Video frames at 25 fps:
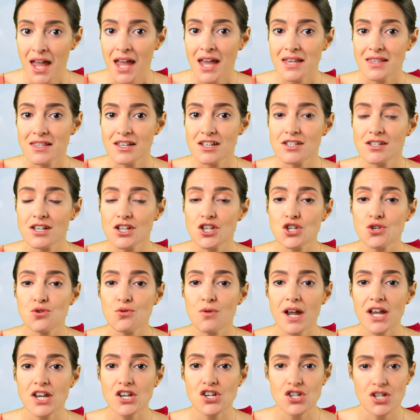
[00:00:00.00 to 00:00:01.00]

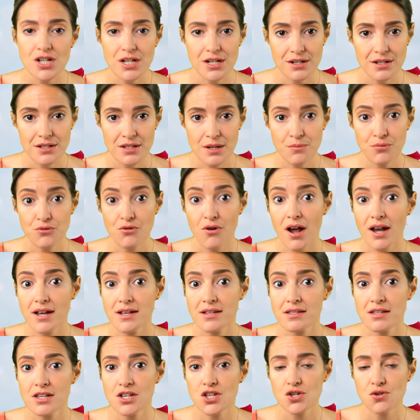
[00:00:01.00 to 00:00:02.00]
the price
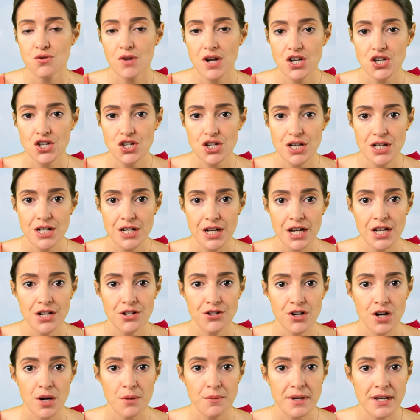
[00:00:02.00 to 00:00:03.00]
situation in
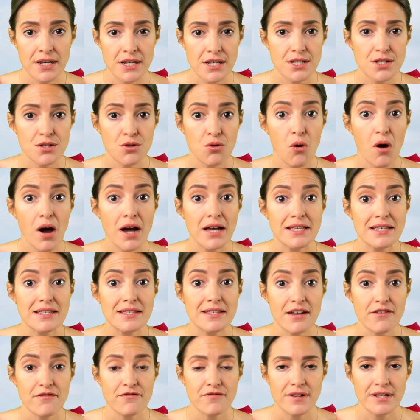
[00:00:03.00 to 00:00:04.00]
Europe is quite
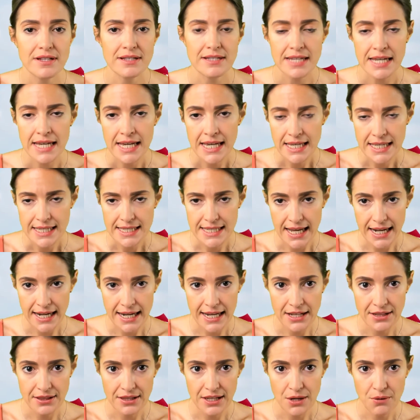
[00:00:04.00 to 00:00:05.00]
different than
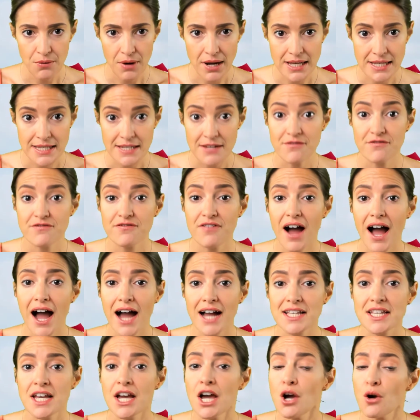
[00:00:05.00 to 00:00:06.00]
in the US. In
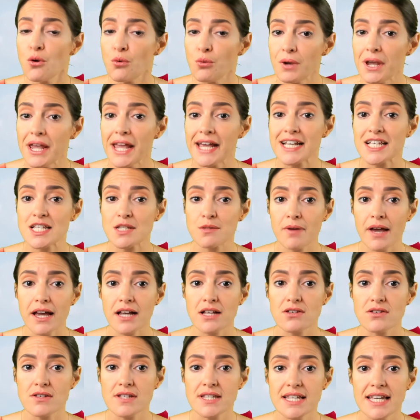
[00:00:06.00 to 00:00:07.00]
fact, we expect
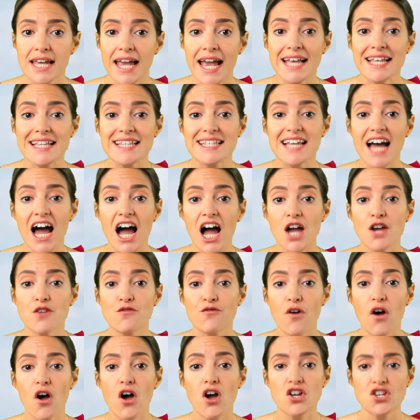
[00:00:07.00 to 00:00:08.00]
to see a
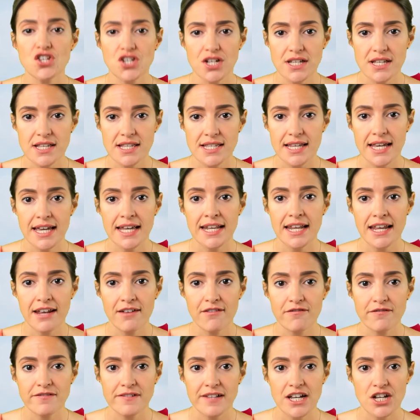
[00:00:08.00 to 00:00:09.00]
divergence in
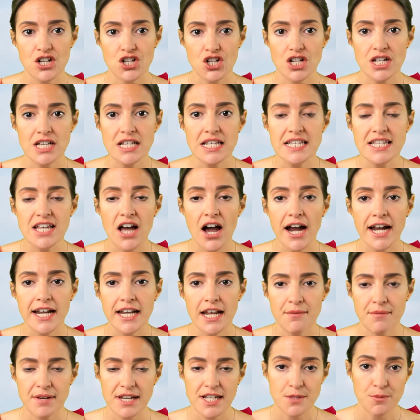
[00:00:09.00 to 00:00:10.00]
inflation
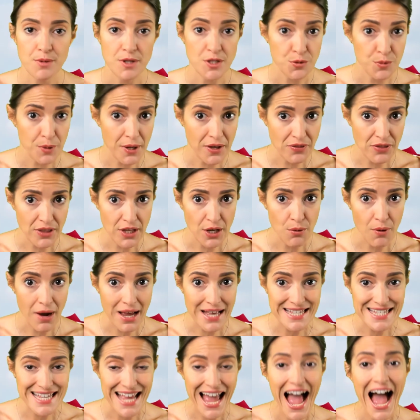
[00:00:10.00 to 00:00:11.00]
dynamics between the
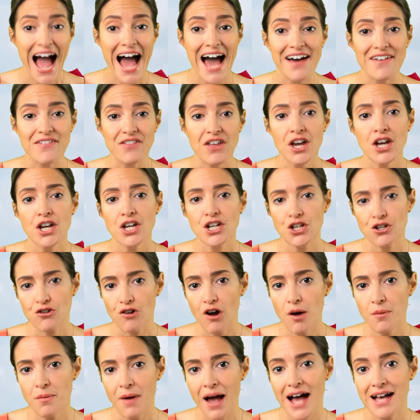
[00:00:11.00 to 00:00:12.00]
US and
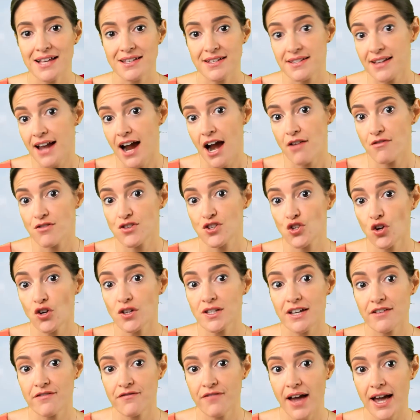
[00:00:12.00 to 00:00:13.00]
Europe, as the tariffs don't
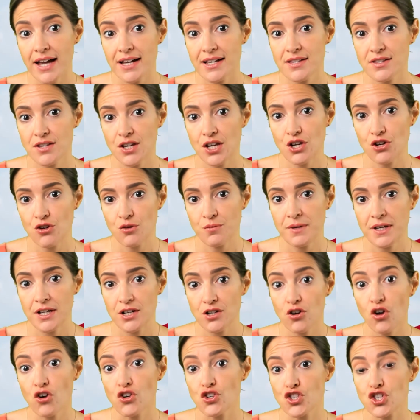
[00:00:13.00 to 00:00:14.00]
affect the European
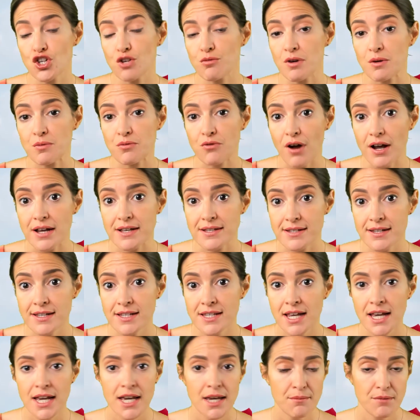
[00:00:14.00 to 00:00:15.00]
consumer prices
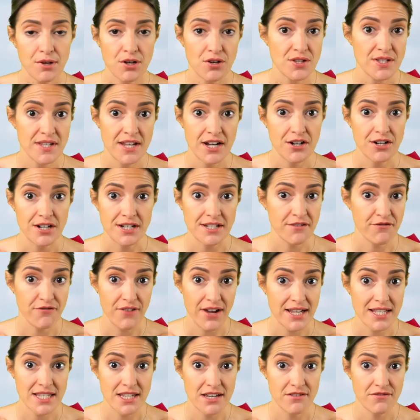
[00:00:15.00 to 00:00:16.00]
because they are not
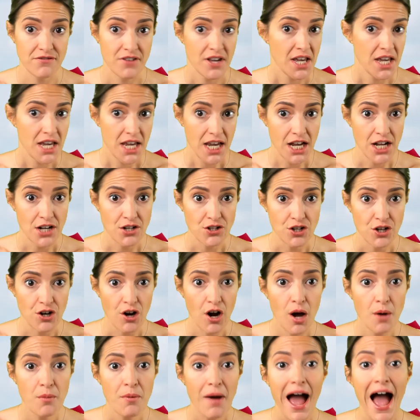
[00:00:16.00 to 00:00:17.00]
effective in
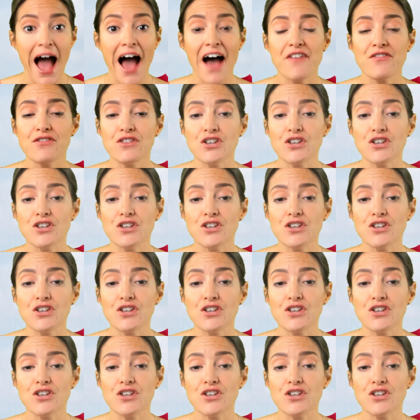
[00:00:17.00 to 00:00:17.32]
Europe, and the